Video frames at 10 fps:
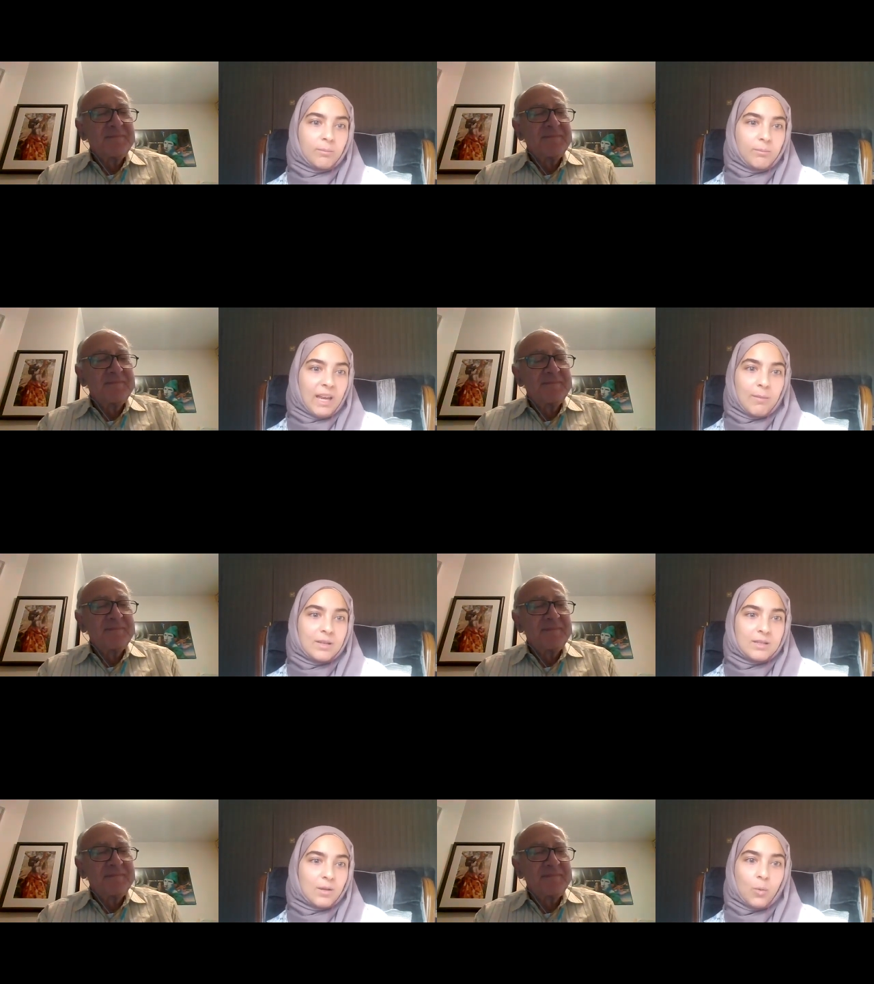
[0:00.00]

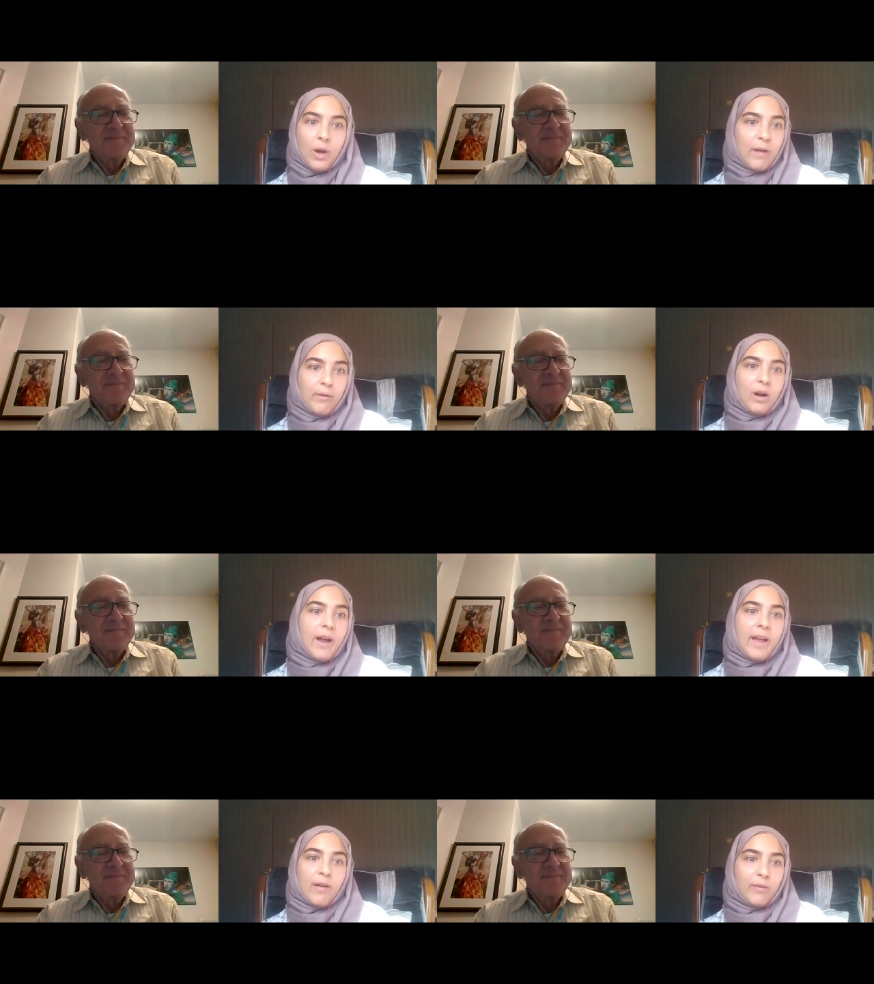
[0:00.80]
Speaker 1: babies, whoever
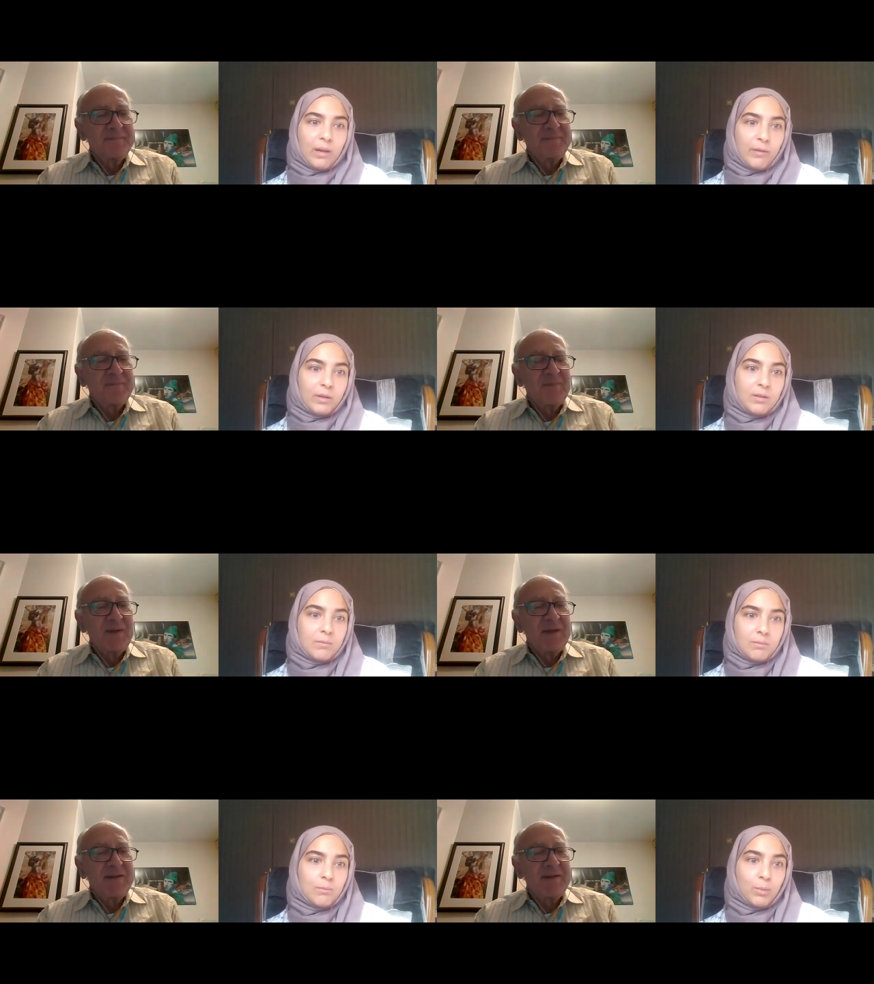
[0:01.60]
I have given
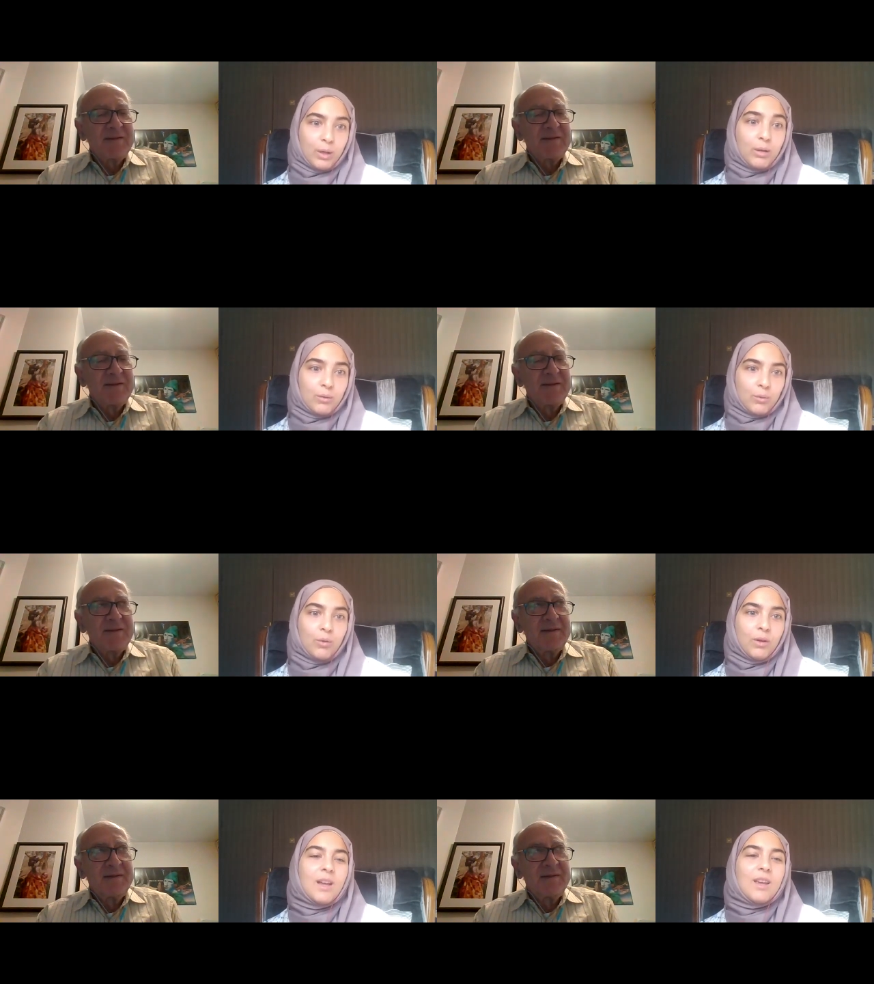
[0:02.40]
birth
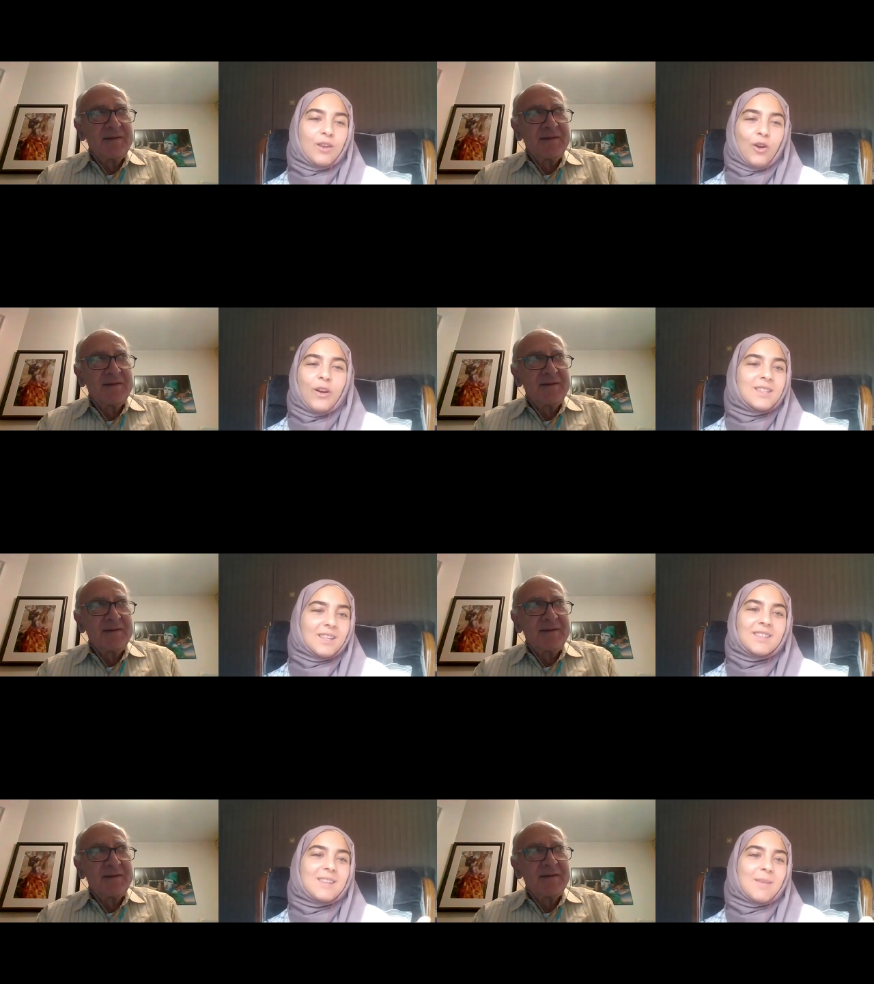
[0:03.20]
to. You know, it's
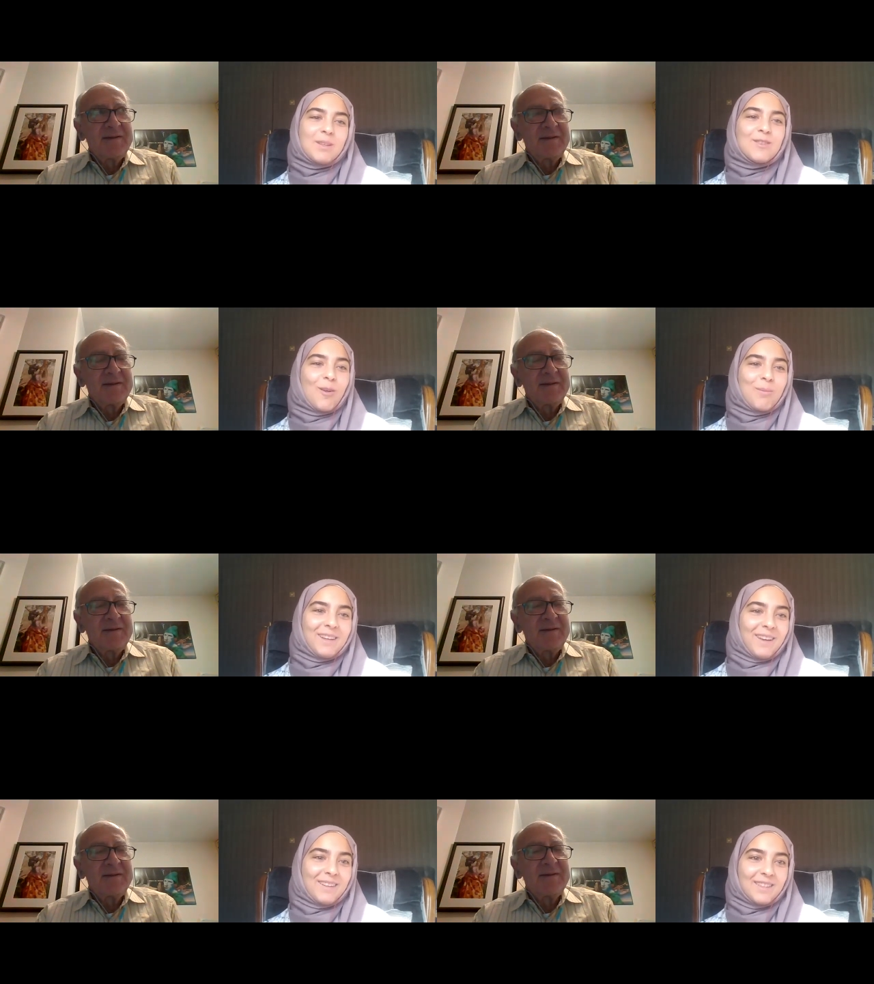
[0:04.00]
it's a bit
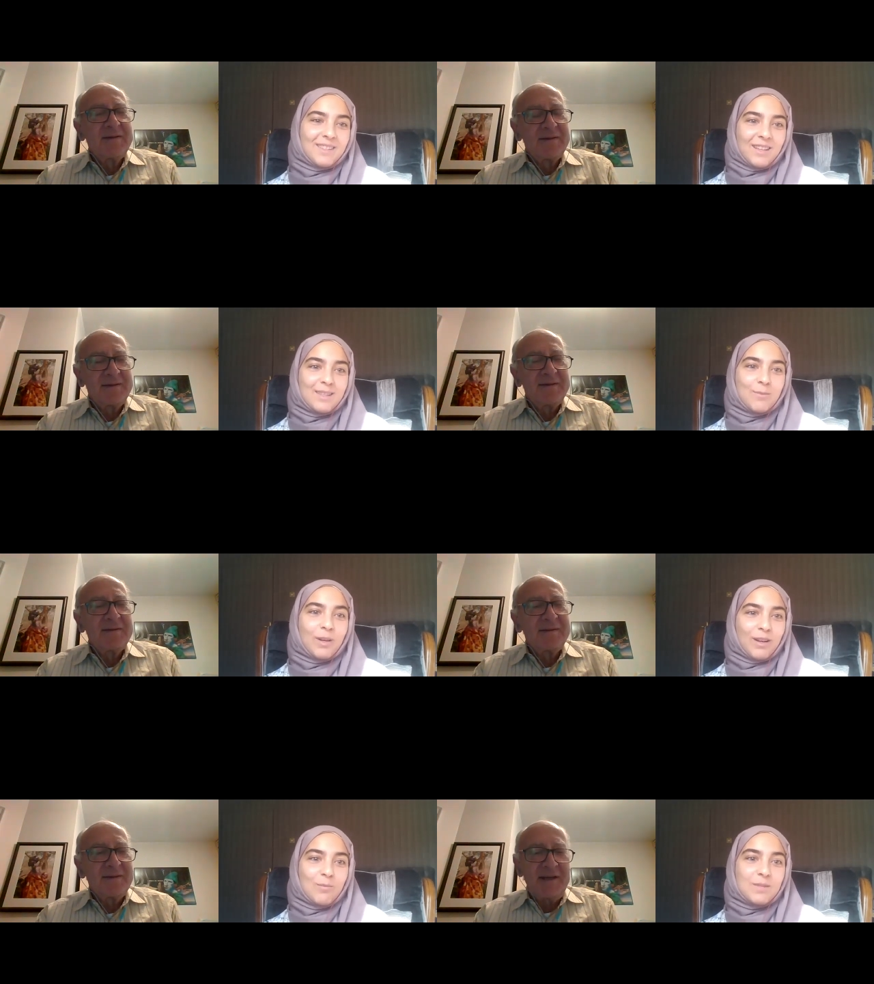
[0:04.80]
complicated. It
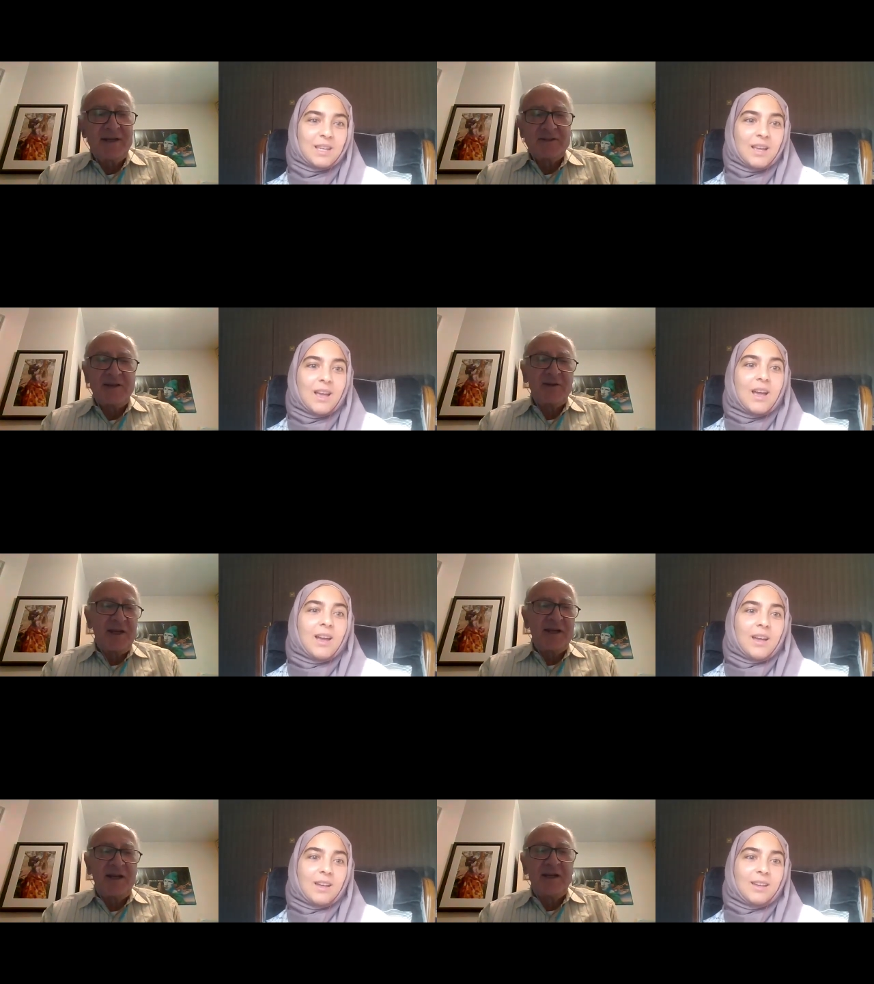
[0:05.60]
becomes yes.
Speaker 2: Okay,
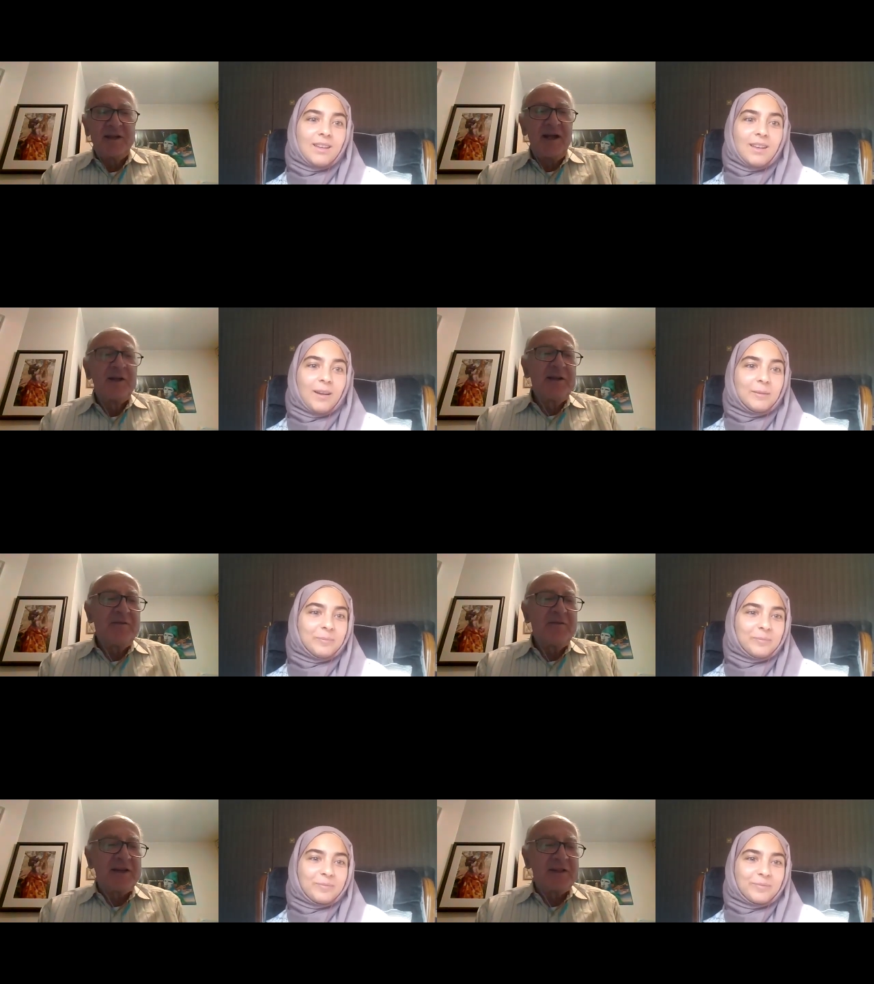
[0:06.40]
I'll I'll leave
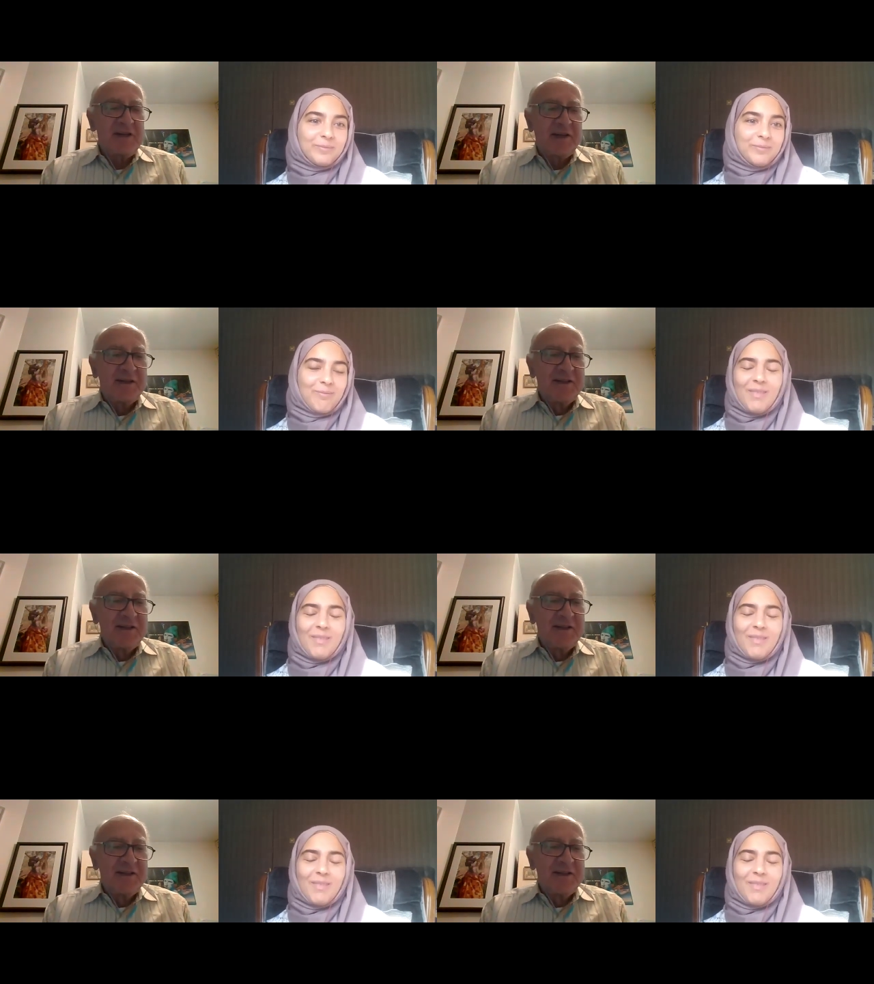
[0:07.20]
that aside.